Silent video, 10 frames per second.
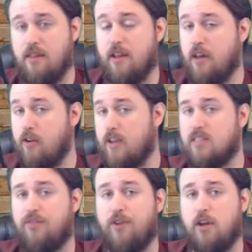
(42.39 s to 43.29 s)
the other
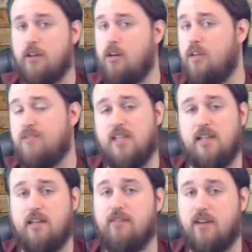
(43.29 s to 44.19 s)
has fallen off
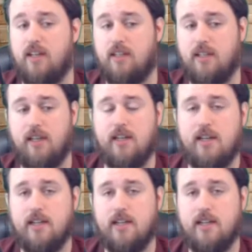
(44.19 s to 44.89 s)
significantly.